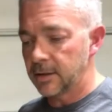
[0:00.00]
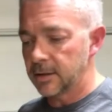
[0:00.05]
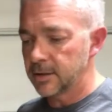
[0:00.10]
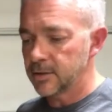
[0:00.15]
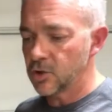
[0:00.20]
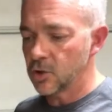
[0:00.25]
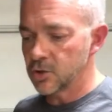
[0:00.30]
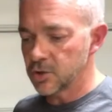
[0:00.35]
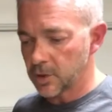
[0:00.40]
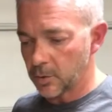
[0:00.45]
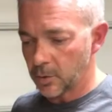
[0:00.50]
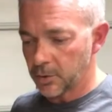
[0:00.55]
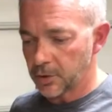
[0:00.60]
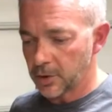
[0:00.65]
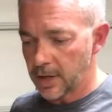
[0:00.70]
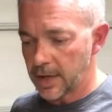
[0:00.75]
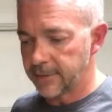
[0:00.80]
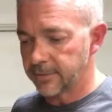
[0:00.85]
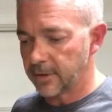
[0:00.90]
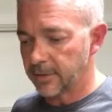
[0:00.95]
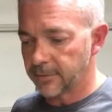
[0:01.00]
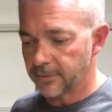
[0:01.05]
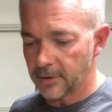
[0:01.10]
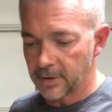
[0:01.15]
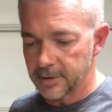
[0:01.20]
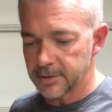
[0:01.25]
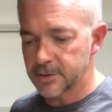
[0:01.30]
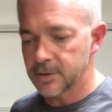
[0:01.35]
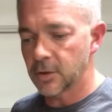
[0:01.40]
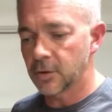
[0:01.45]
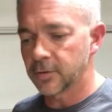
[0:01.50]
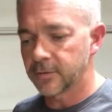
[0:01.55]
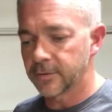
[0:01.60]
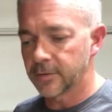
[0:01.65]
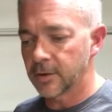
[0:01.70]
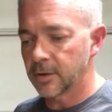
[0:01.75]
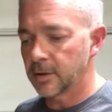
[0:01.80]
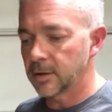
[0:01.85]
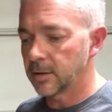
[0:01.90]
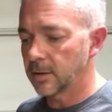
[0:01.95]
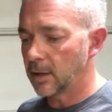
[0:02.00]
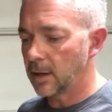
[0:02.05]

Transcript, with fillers: It's usually when you're having friends over.